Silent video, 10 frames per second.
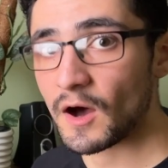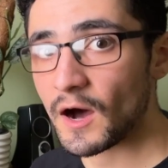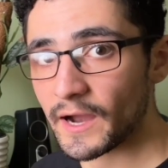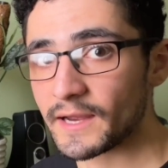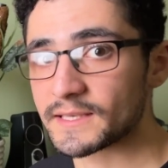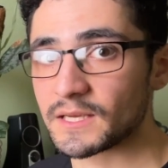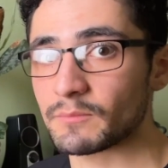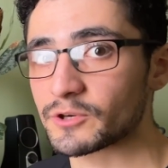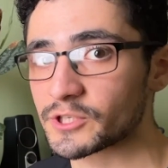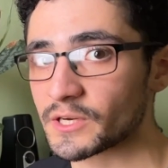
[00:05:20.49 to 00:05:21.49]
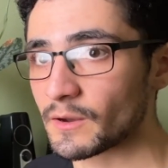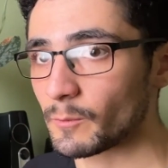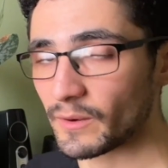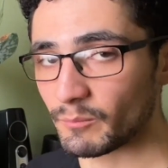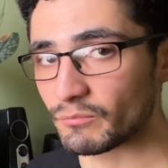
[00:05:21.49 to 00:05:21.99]
a higher temperature
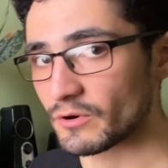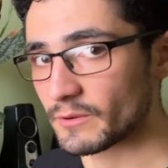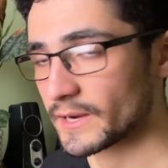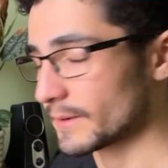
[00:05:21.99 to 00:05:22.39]
when brewing.